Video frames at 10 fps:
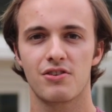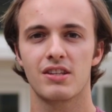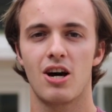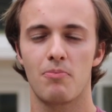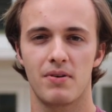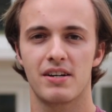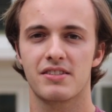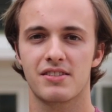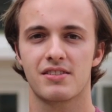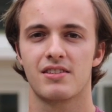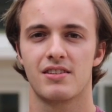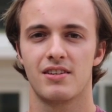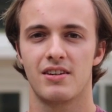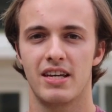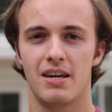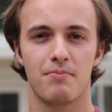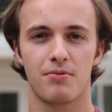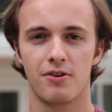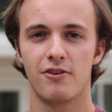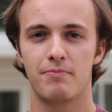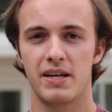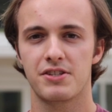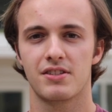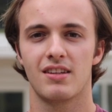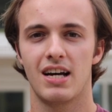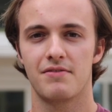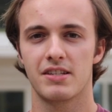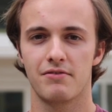you can help us improve patient lives